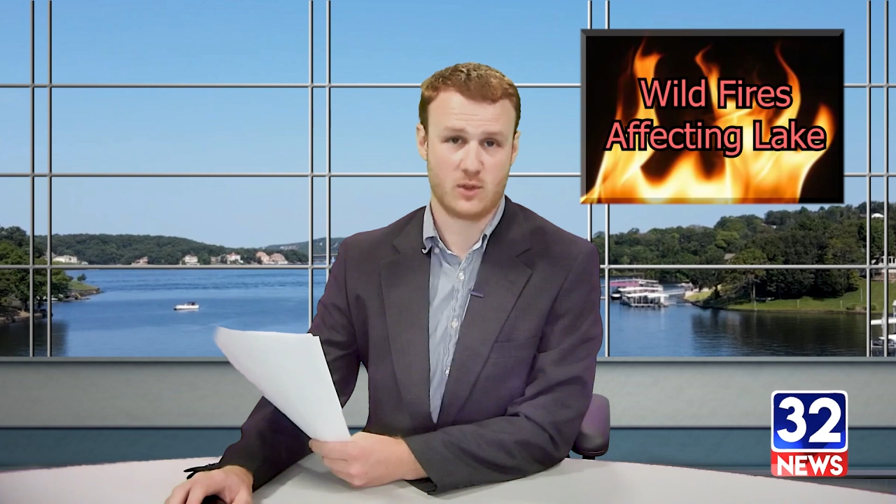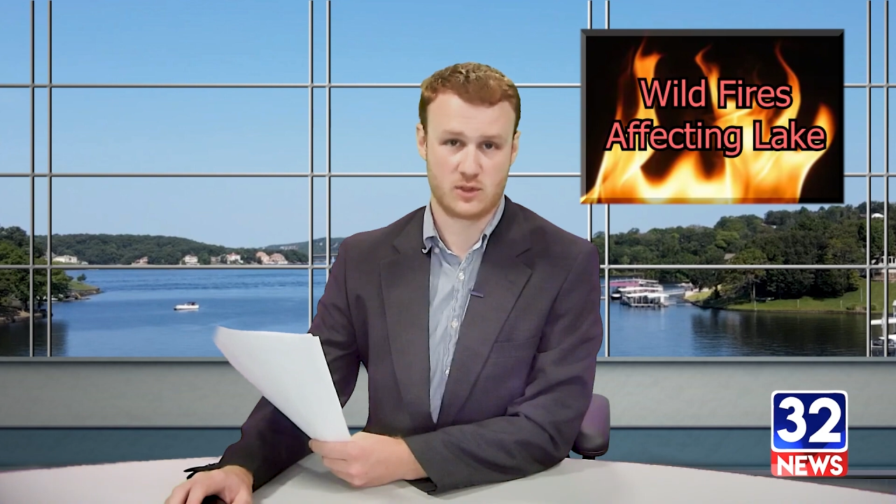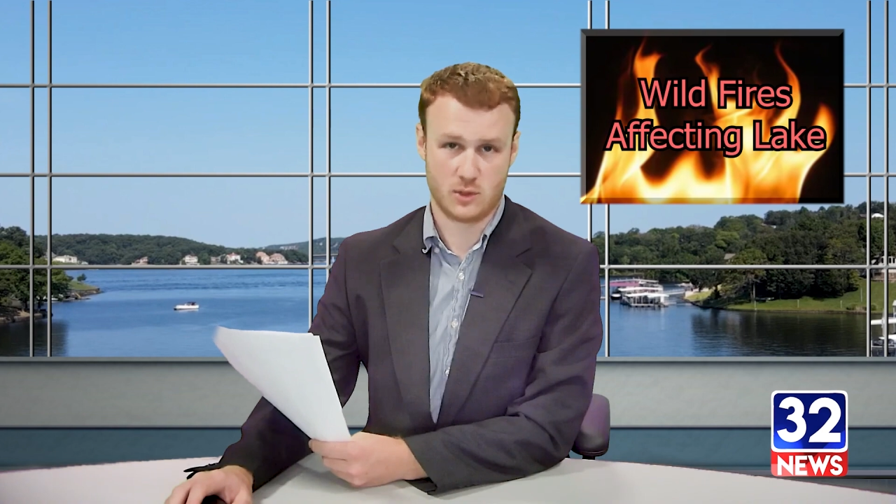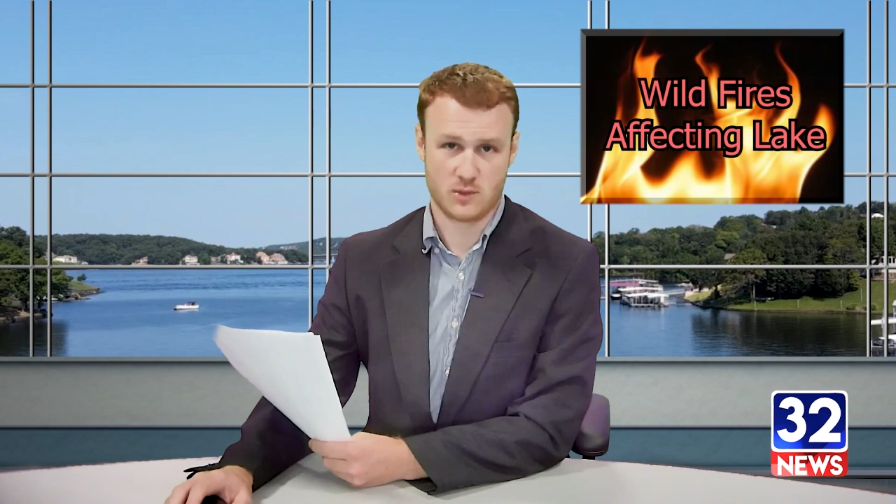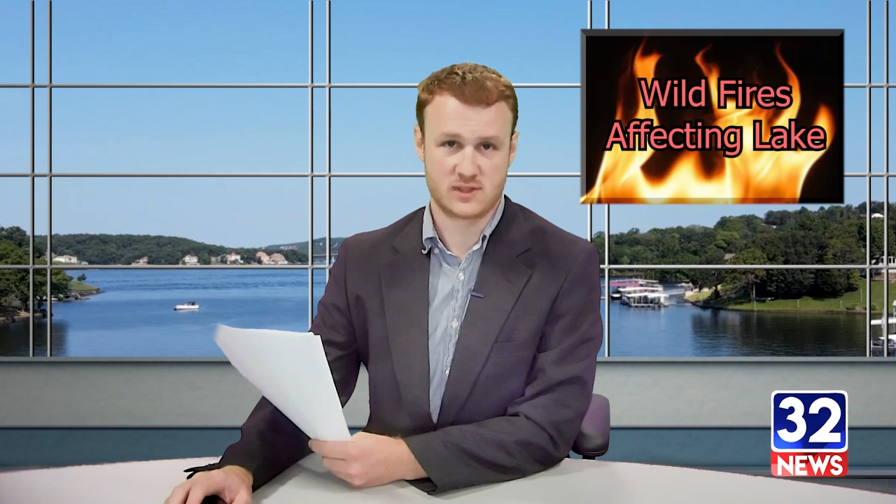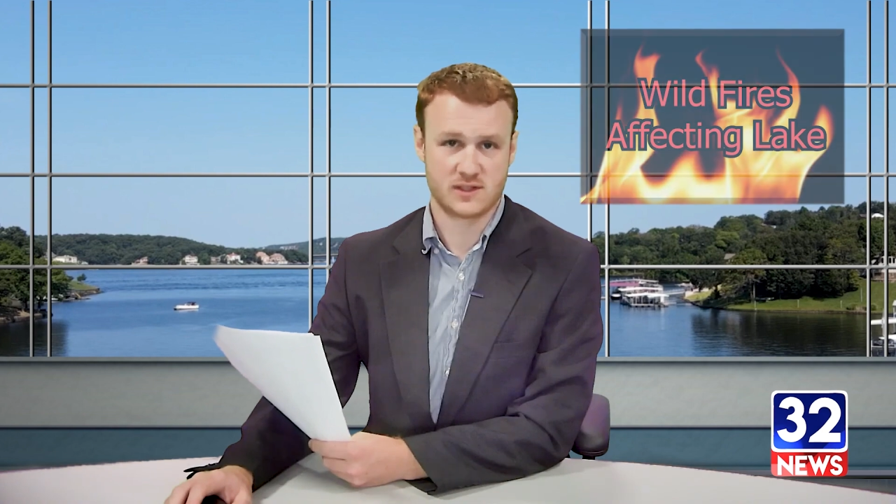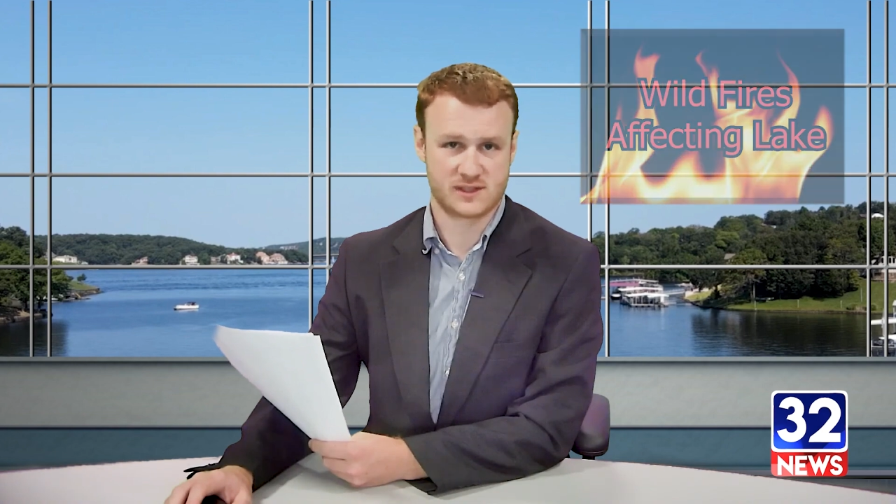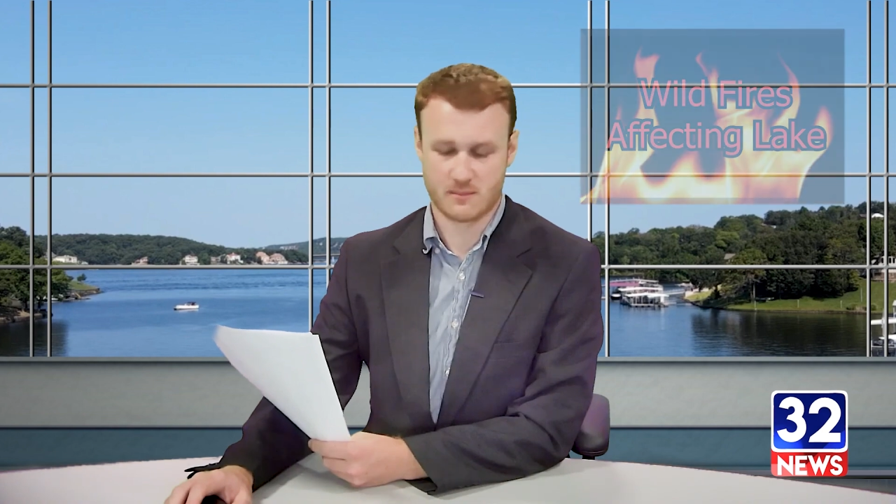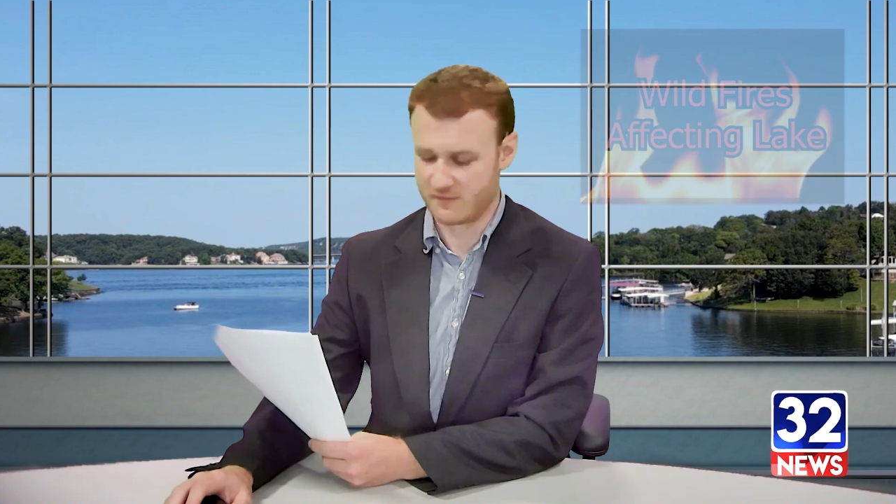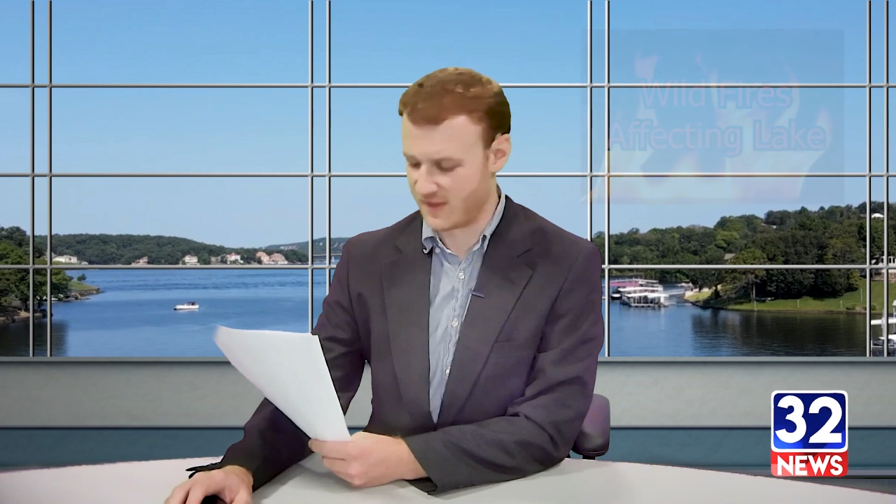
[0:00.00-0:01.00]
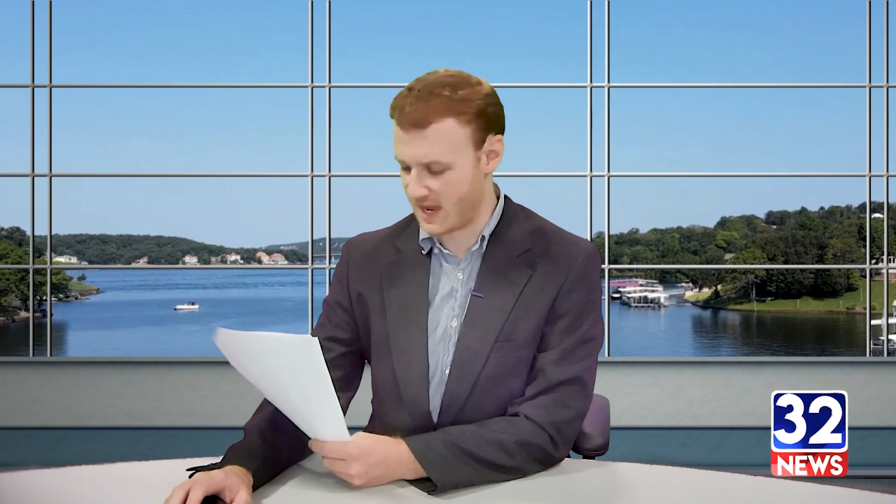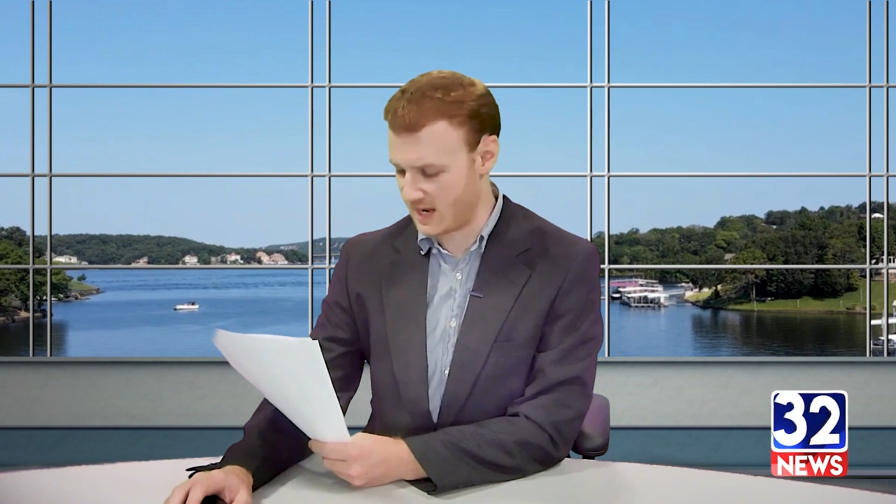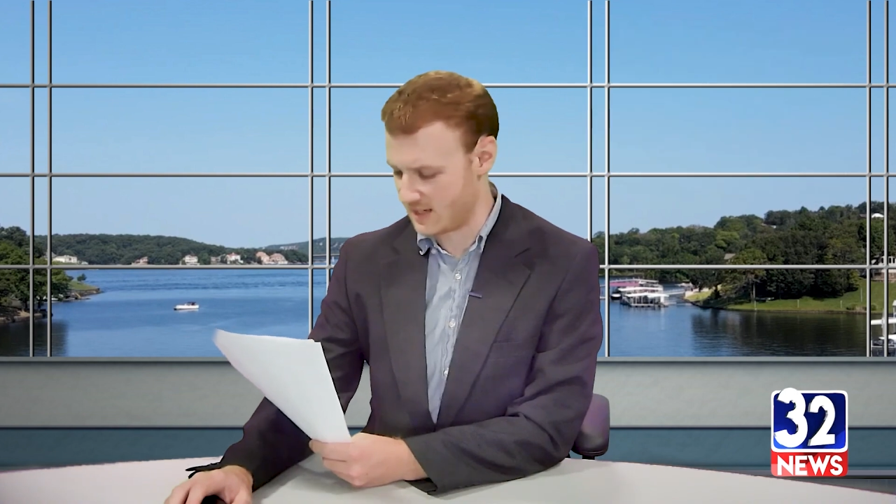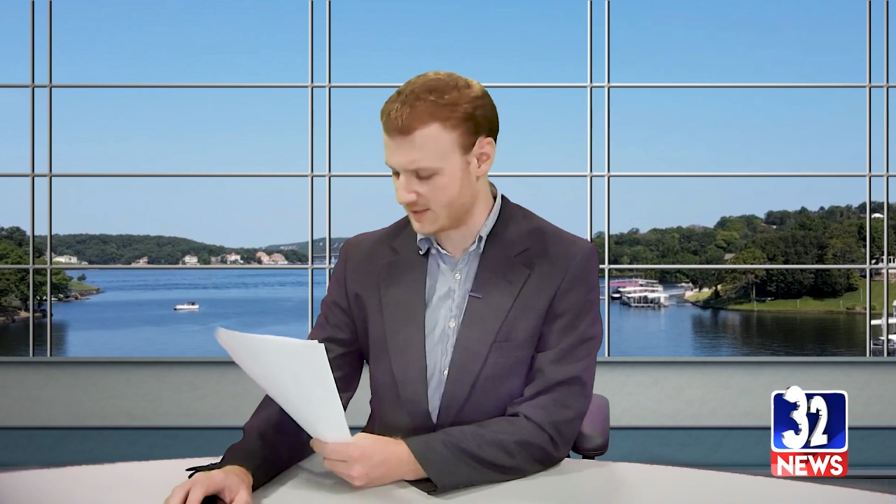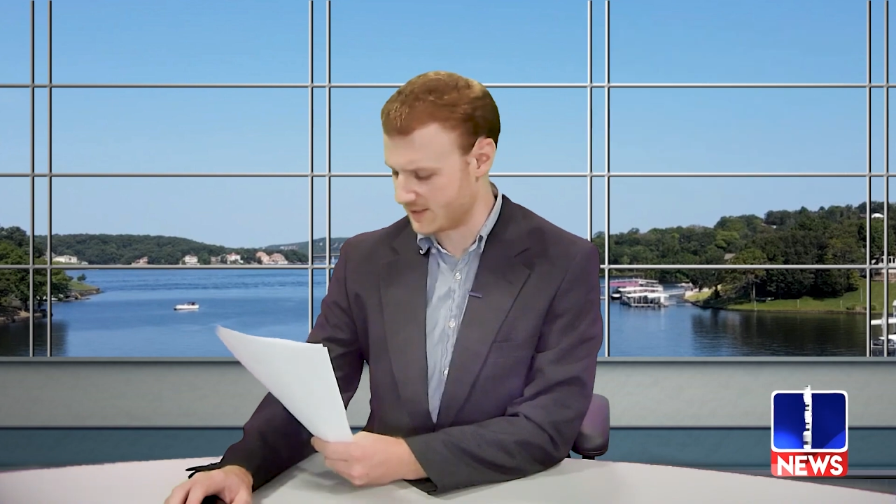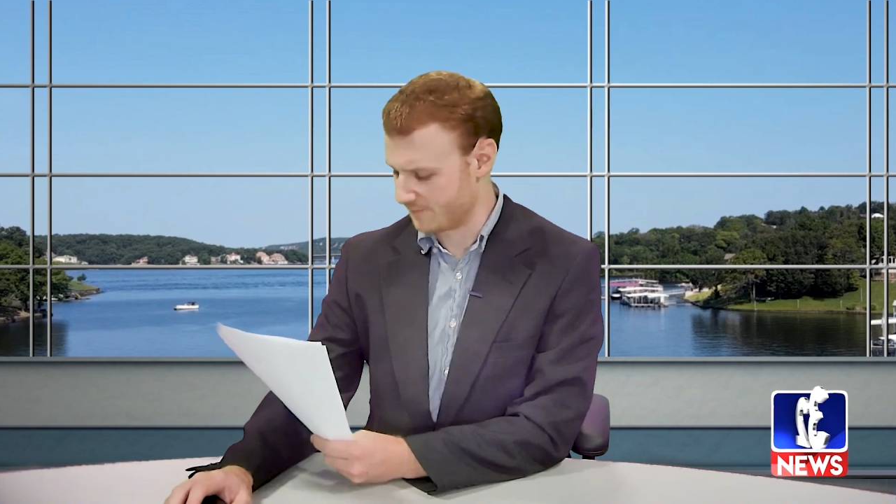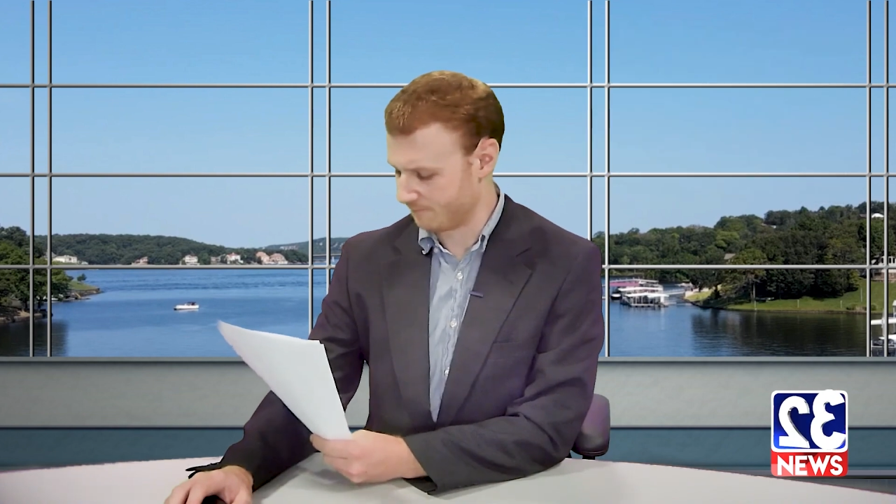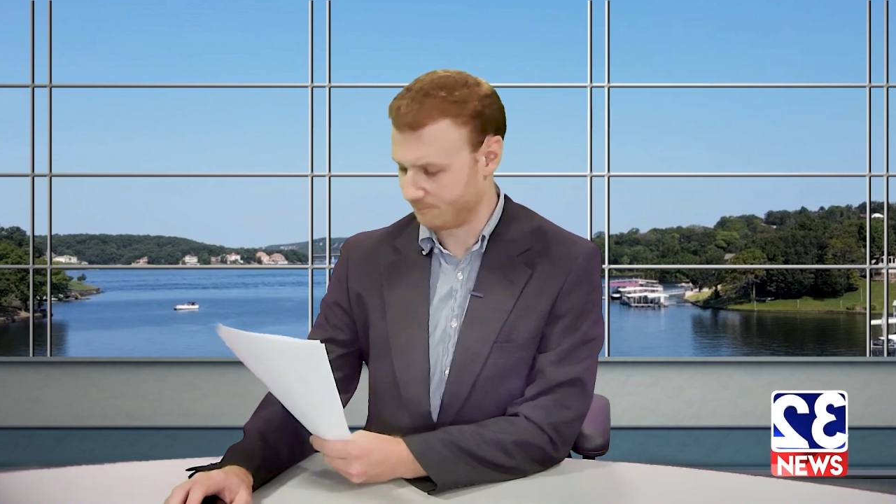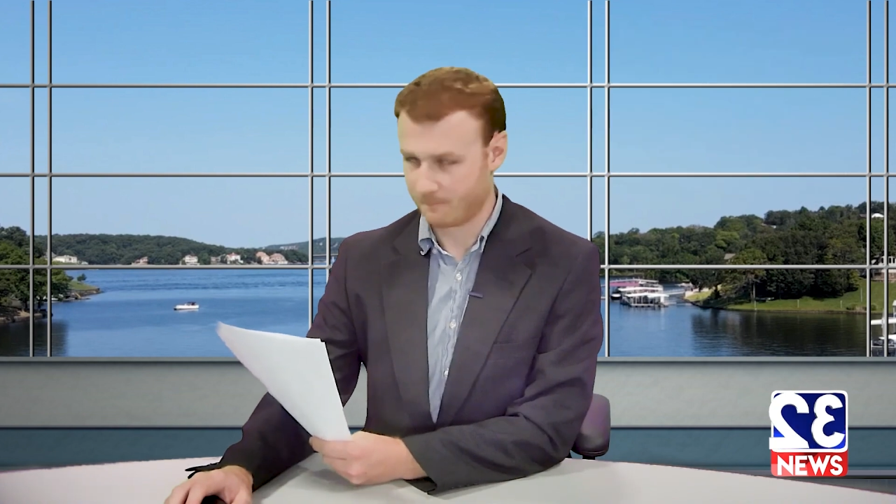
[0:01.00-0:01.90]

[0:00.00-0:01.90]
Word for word: to reduce some of the haze.